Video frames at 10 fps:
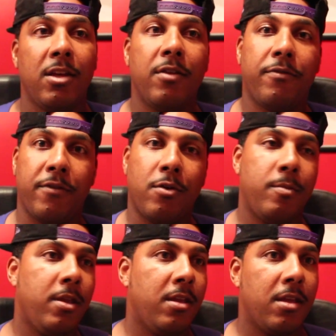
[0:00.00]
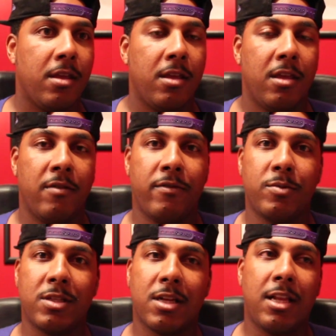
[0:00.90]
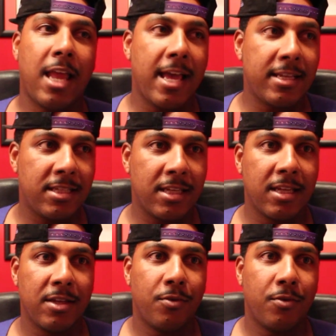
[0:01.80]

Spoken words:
You feel me? If it was a classic,